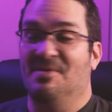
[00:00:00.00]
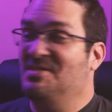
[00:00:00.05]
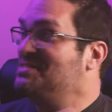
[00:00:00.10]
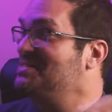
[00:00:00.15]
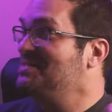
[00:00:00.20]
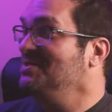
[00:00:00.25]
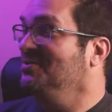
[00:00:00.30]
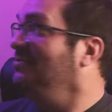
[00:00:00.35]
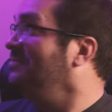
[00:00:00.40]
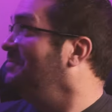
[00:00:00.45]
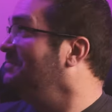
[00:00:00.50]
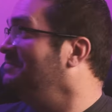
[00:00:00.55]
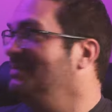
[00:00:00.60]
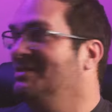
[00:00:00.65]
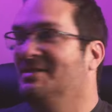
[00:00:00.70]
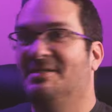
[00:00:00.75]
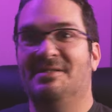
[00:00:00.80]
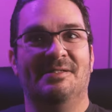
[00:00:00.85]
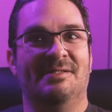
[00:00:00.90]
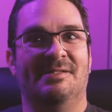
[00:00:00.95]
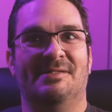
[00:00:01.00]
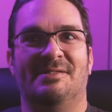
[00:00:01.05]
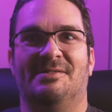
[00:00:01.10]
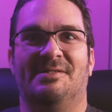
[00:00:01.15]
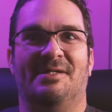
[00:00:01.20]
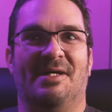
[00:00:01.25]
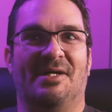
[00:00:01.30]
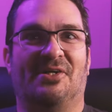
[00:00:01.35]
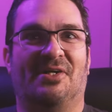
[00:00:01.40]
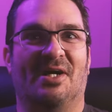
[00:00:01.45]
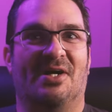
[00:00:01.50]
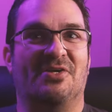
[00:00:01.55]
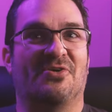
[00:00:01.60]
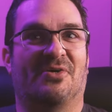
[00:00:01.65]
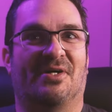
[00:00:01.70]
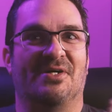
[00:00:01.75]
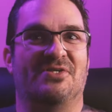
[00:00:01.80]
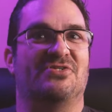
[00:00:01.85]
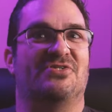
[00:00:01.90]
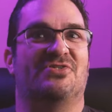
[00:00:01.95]
It's still in, under
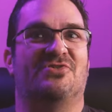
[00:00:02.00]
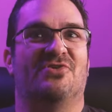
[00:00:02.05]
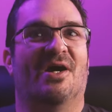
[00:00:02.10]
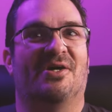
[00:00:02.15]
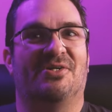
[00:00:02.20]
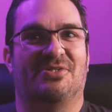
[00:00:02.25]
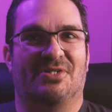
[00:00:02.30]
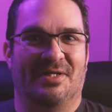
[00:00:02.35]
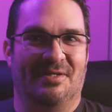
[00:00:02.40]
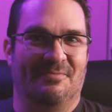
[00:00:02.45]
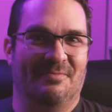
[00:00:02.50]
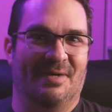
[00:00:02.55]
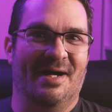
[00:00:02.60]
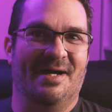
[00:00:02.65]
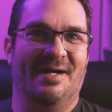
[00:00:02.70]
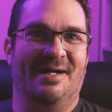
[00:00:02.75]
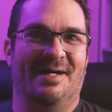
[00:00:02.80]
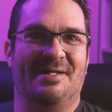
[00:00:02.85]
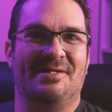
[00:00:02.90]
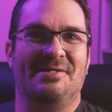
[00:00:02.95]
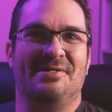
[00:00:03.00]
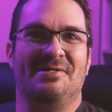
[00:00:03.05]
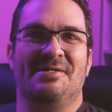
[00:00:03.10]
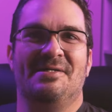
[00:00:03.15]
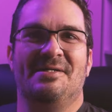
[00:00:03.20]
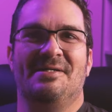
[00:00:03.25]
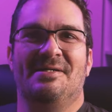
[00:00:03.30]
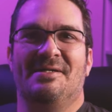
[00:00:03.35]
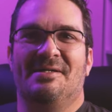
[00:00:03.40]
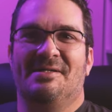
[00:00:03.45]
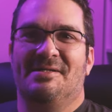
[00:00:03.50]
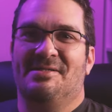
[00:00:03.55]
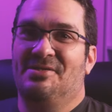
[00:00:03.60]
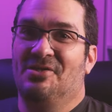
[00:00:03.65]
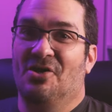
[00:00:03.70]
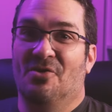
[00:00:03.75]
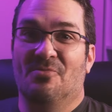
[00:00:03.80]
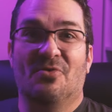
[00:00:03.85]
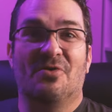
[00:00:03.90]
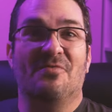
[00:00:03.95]
construction, but
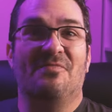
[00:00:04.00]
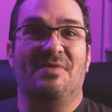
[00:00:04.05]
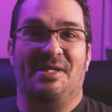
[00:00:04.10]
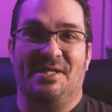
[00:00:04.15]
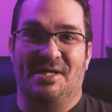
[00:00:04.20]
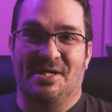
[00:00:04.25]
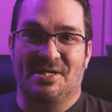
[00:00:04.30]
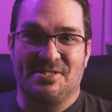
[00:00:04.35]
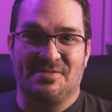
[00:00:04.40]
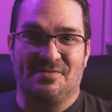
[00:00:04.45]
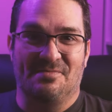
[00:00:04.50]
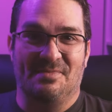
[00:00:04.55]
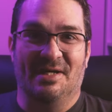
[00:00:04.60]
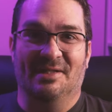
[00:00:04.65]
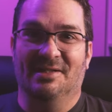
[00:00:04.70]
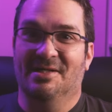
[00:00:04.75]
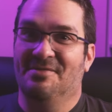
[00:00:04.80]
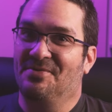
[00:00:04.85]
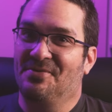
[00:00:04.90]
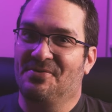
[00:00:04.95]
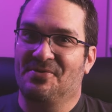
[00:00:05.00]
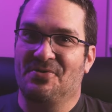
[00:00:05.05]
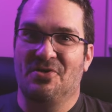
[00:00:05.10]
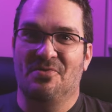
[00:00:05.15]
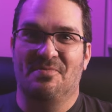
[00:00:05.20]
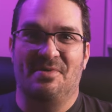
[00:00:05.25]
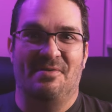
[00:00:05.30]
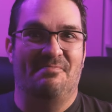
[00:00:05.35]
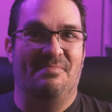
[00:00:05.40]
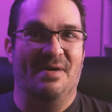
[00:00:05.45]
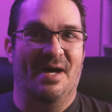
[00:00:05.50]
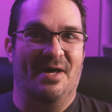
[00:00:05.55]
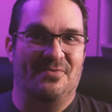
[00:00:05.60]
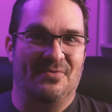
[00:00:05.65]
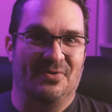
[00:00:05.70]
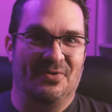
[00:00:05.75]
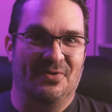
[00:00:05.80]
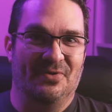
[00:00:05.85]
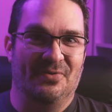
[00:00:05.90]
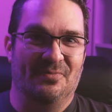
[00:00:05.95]
no more videos from my living room and
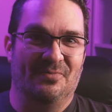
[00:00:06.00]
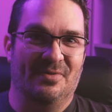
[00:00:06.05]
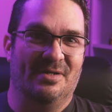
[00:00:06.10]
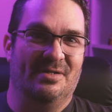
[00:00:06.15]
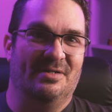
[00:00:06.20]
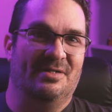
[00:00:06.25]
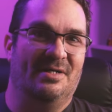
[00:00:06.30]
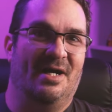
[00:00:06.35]
bedroom.